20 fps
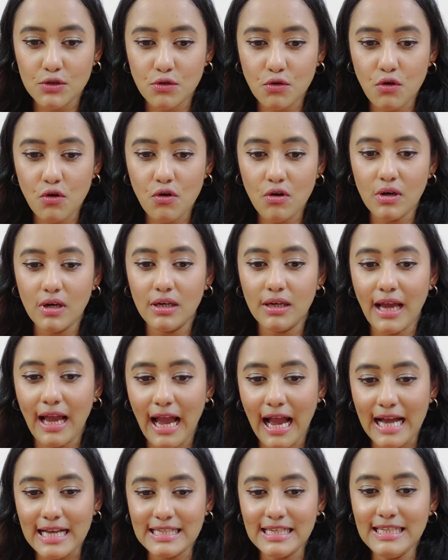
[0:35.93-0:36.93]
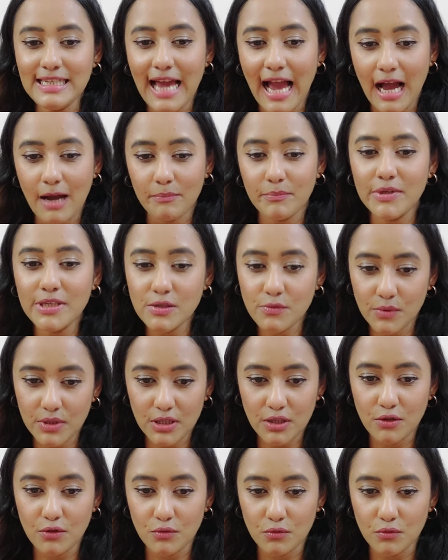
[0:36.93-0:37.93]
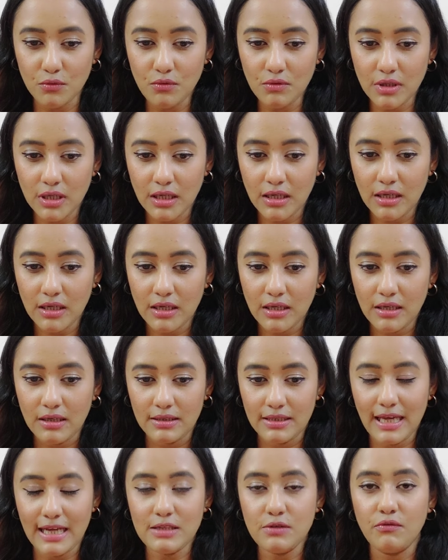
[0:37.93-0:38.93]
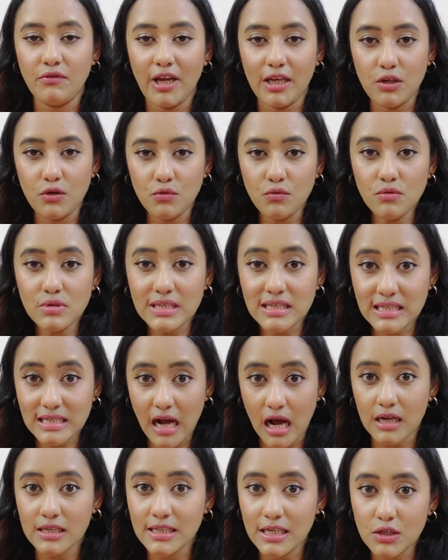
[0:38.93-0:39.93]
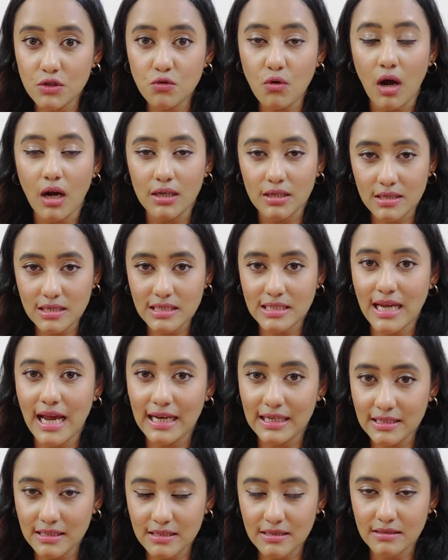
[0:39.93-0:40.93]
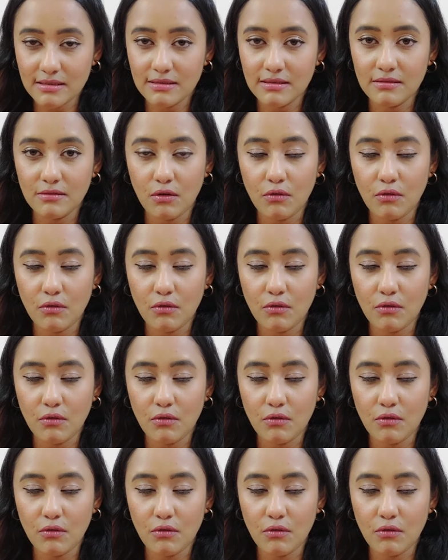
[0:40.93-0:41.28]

So, has it happened with you that when you started to understand,